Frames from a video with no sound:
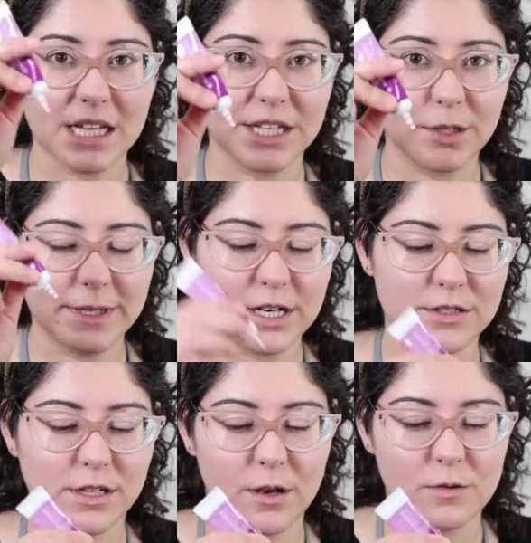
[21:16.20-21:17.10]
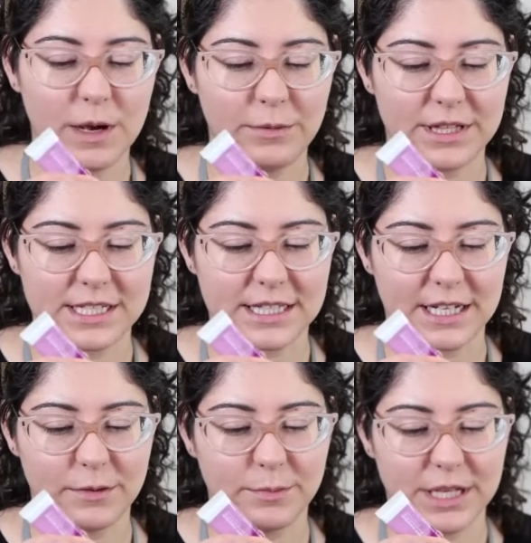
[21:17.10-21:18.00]
A little bit goes a long way with this
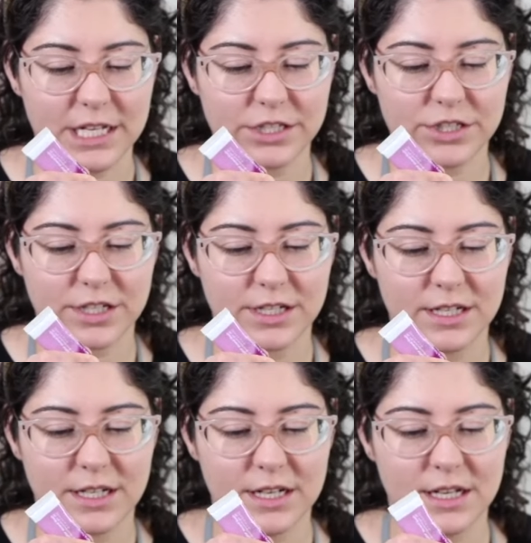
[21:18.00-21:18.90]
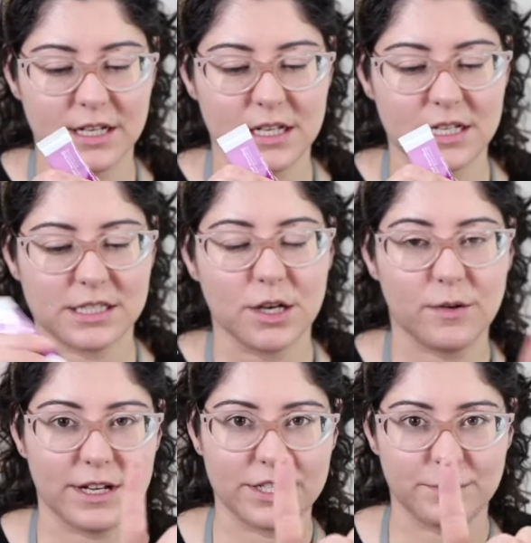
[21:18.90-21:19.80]
liquid blush.
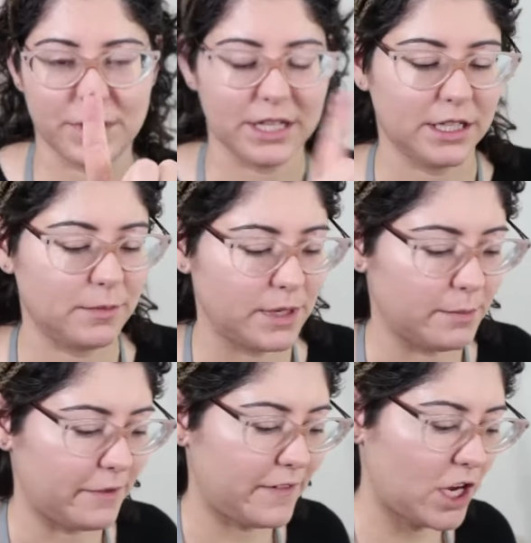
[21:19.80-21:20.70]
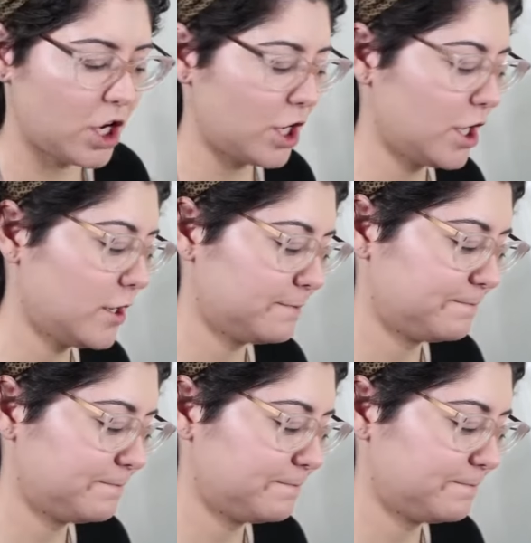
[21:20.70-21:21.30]
So I just put a little bit on my finger.